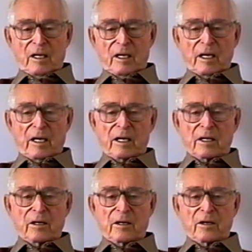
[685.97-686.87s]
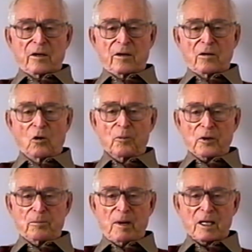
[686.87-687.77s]
and opened
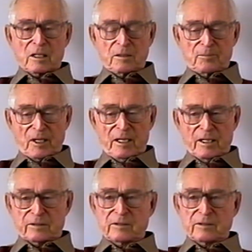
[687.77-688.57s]
a bottling plant.